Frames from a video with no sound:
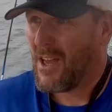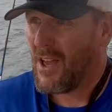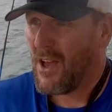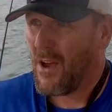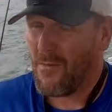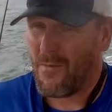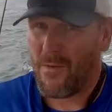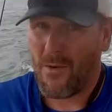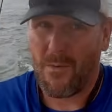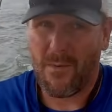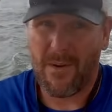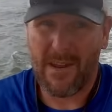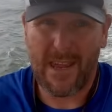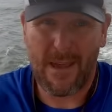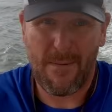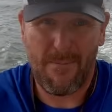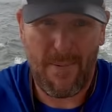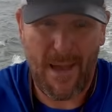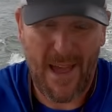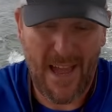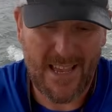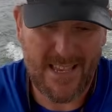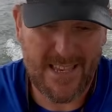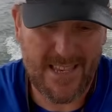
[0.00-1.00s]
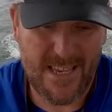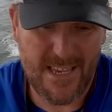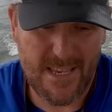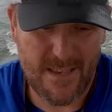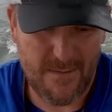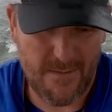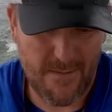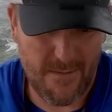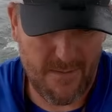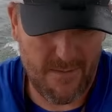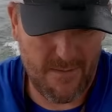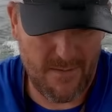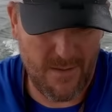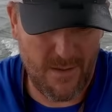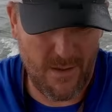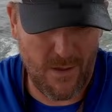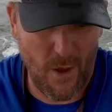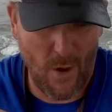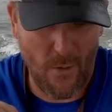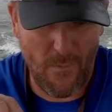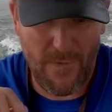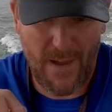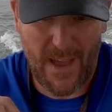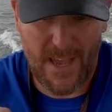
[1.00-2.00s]
Hopefully we can get past this
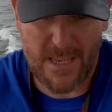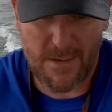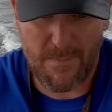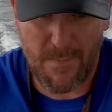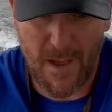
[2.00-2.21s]
go fast